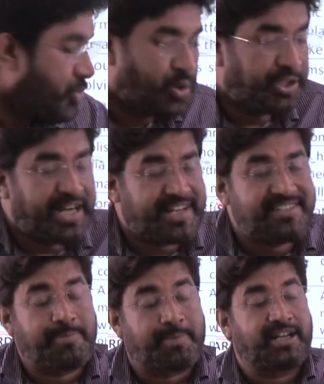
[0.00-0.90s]
So that
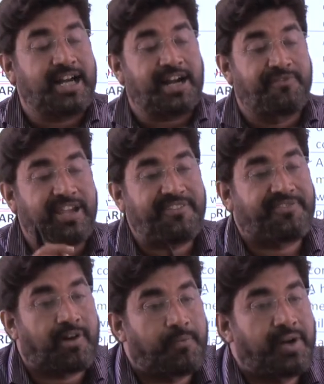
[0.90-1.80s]
is the part. That way
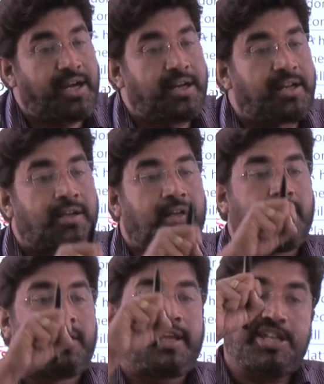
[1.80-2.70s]
forward,
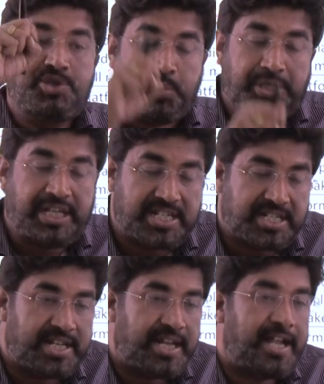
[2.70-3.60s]

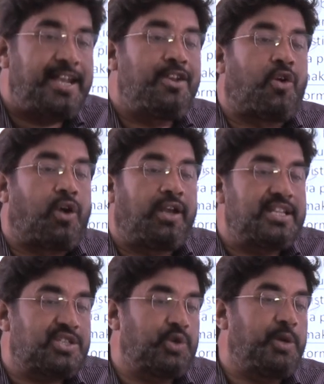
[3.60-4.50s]
education and
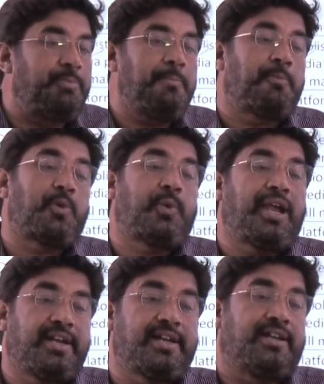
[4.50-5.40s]
knowledge should be
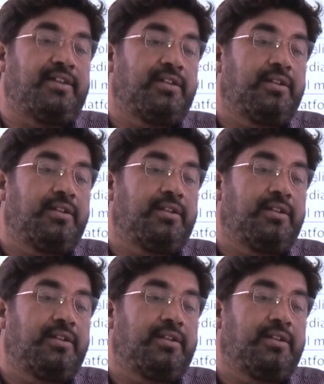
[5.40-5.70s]
provided